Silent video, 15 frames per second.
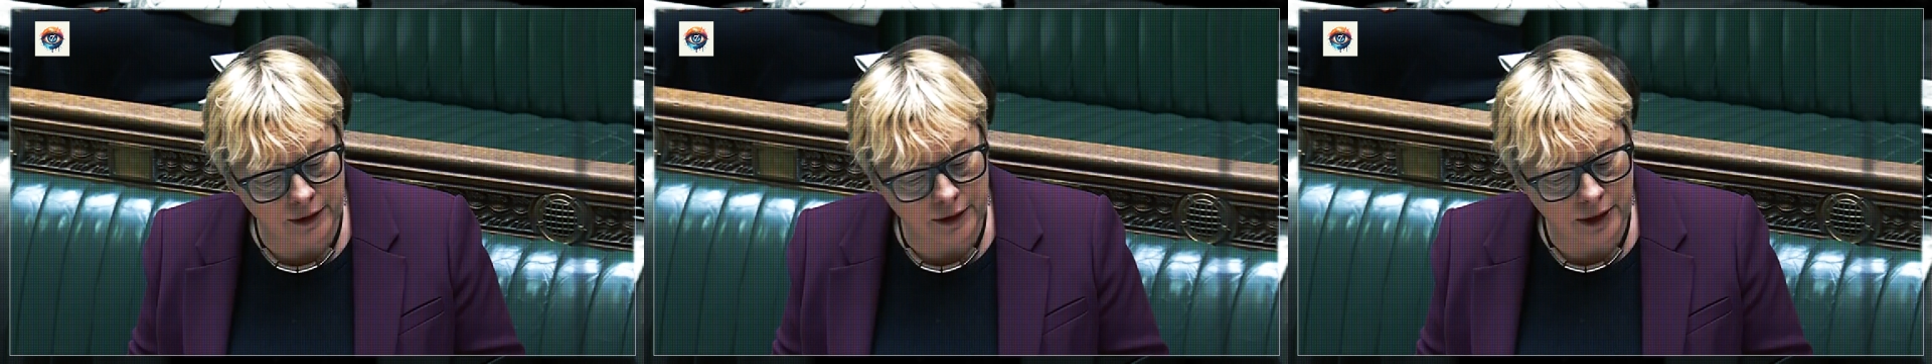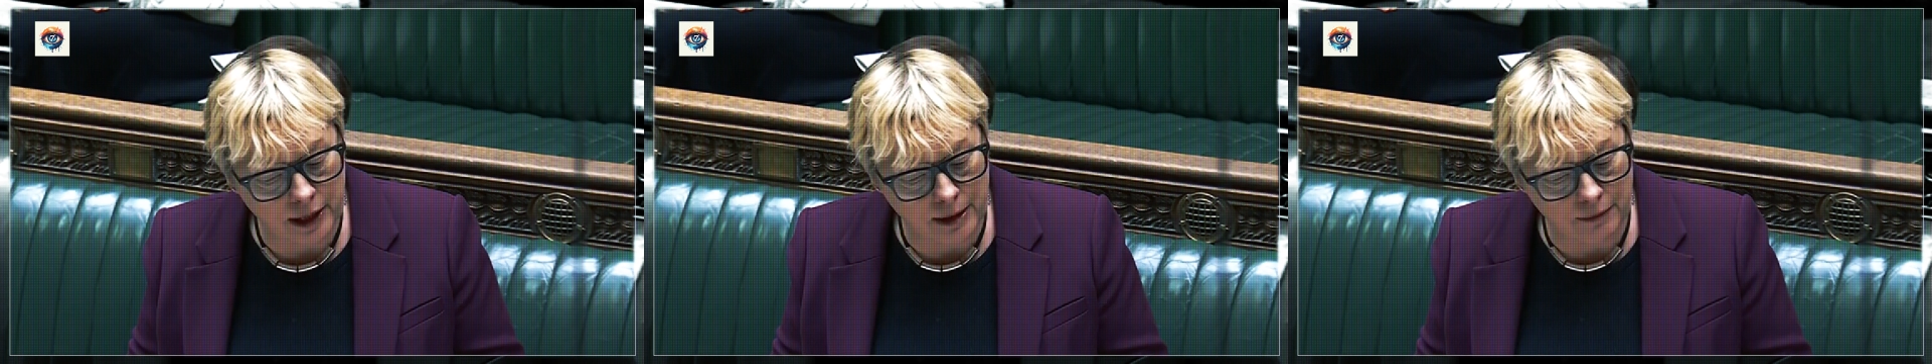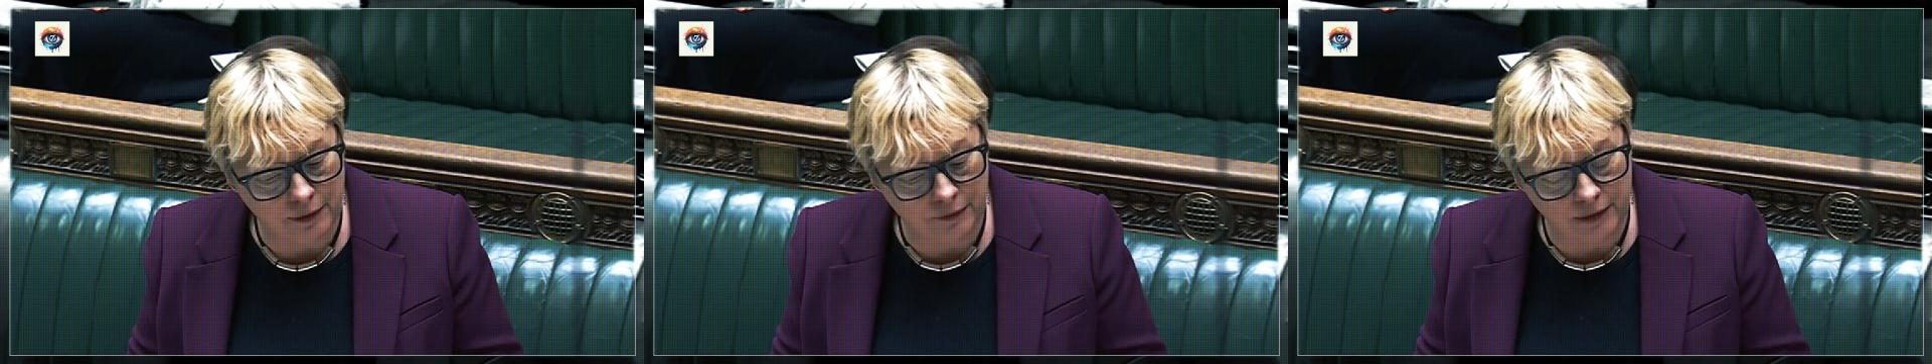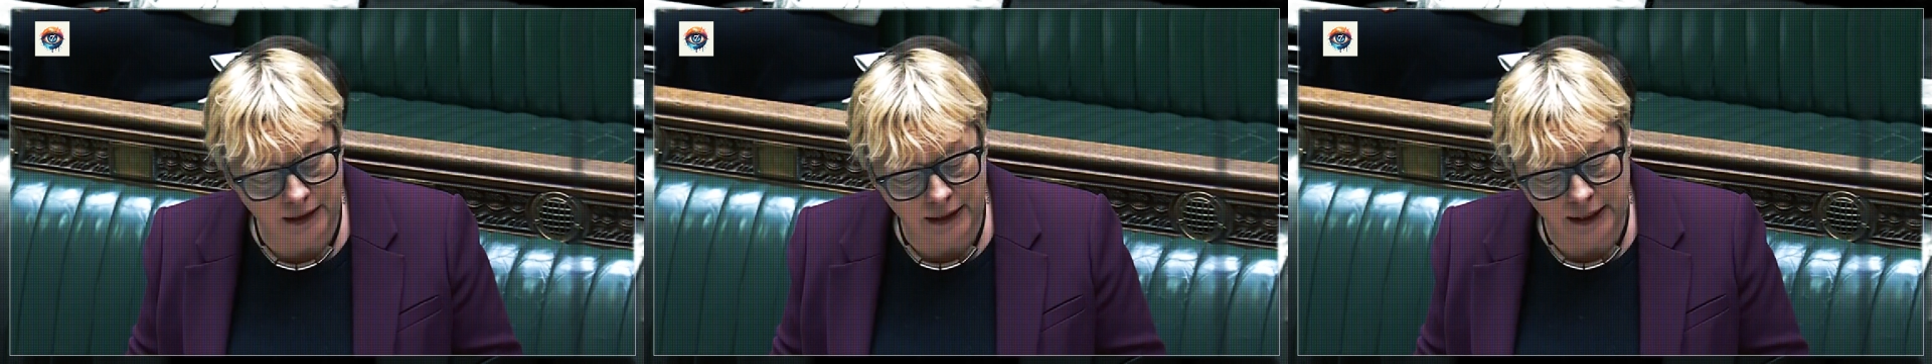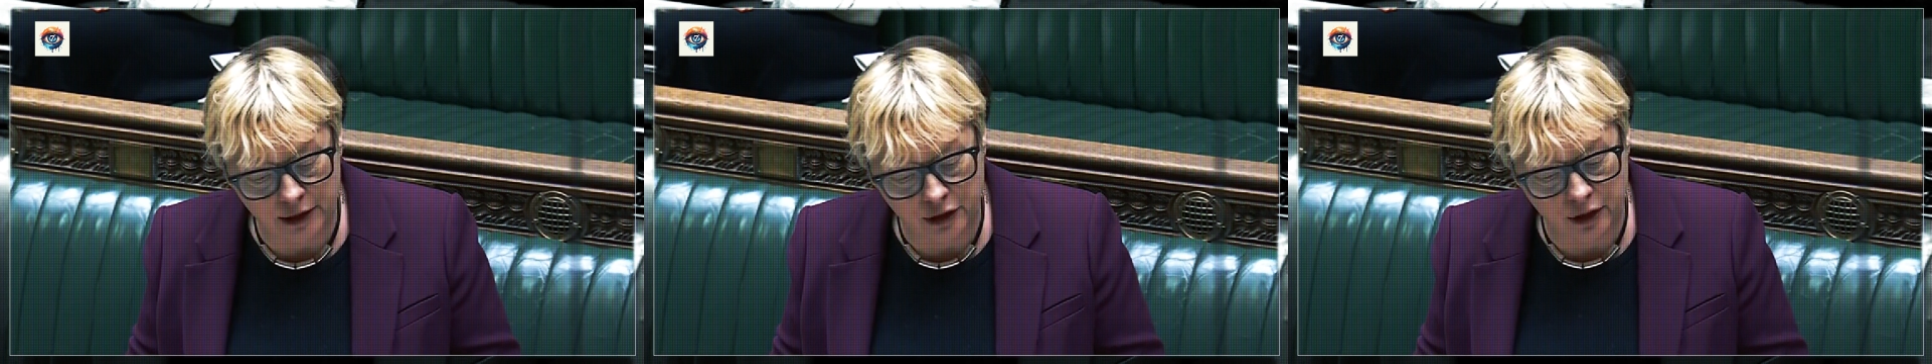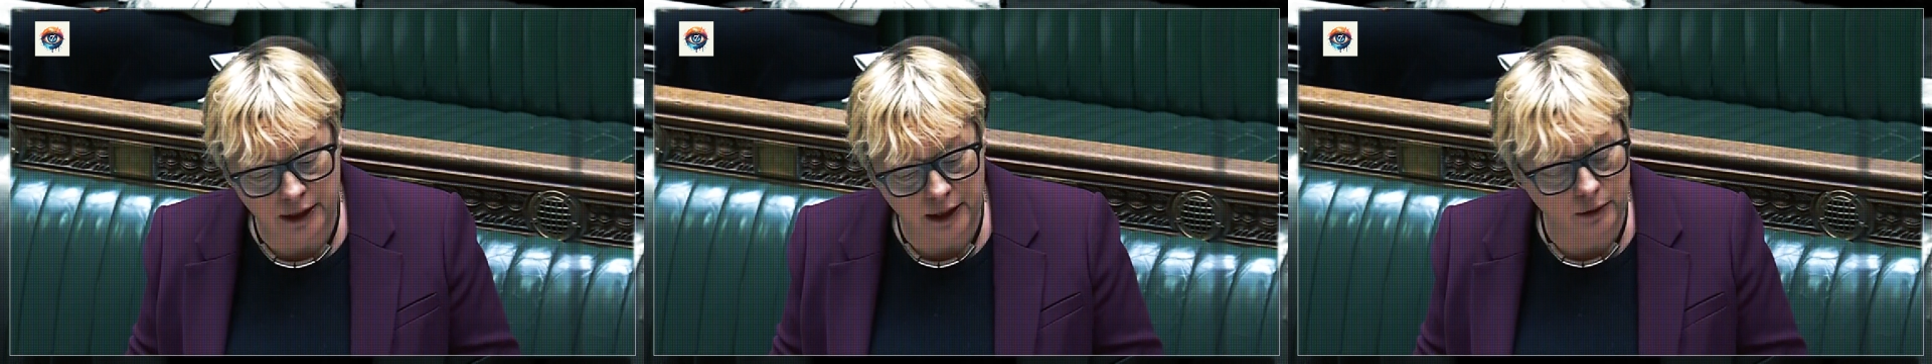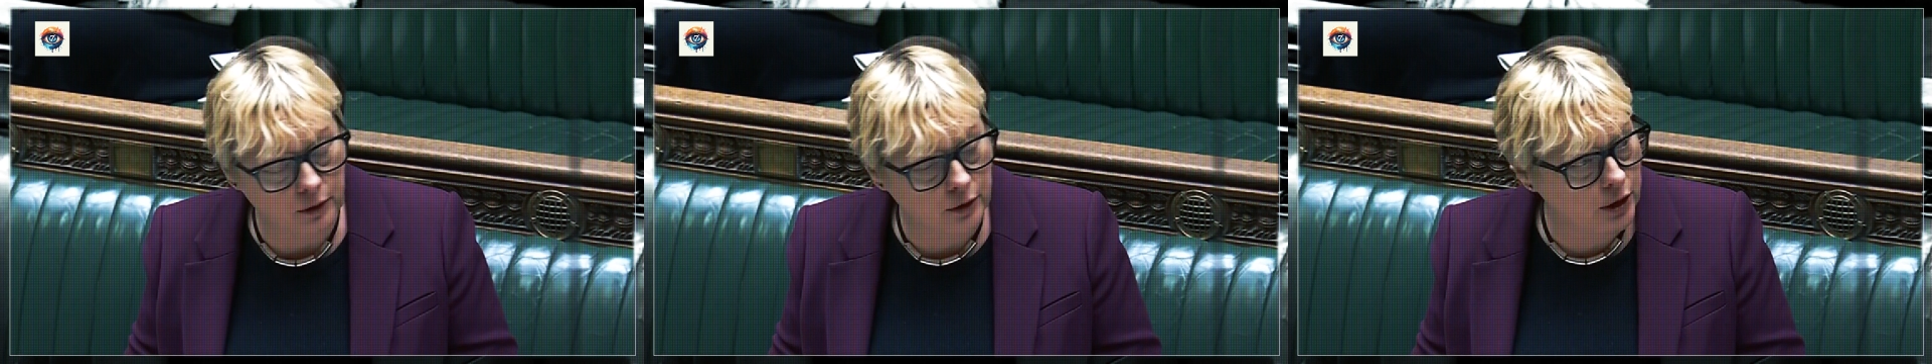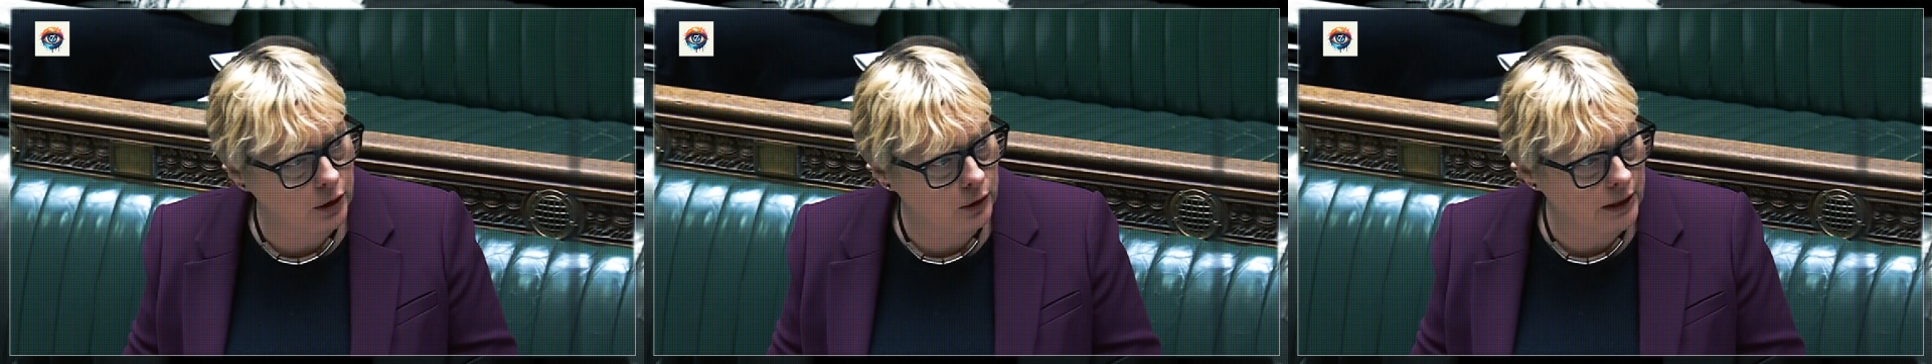At the time of the election,
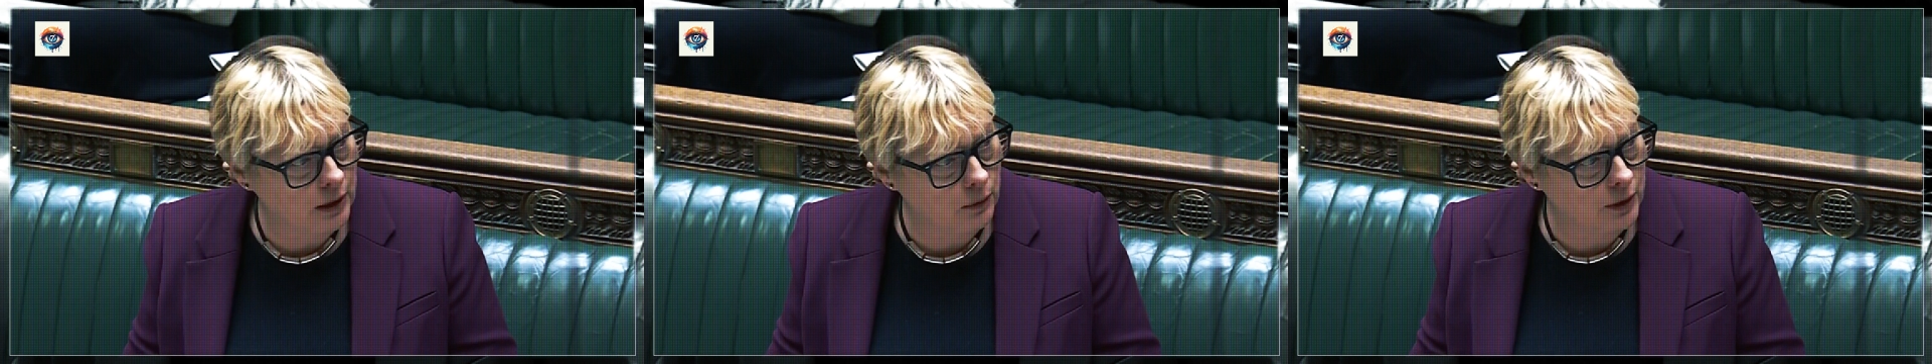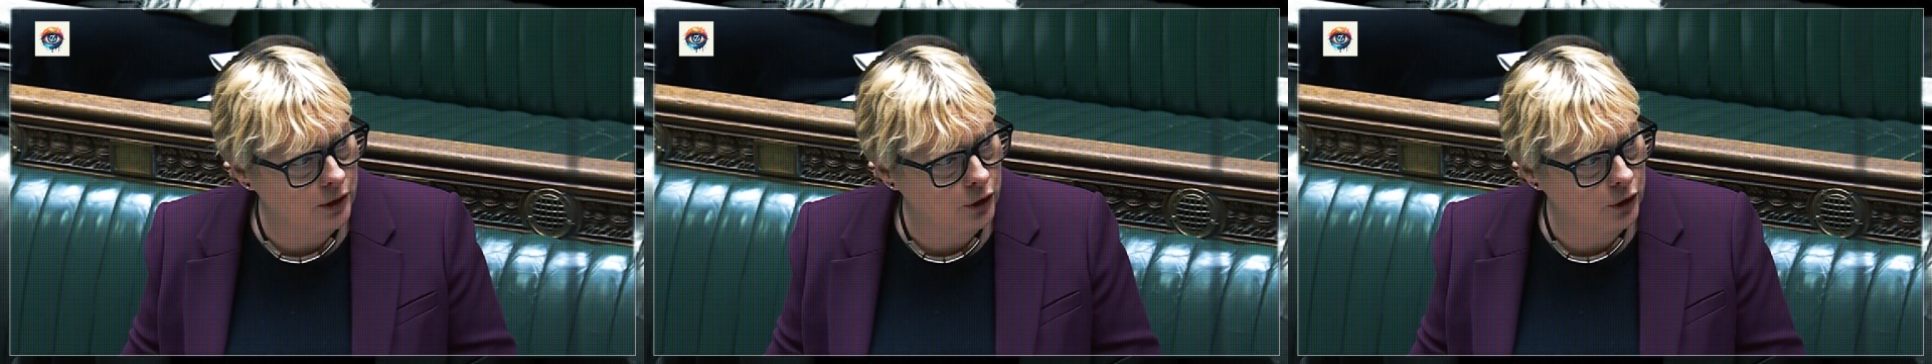there were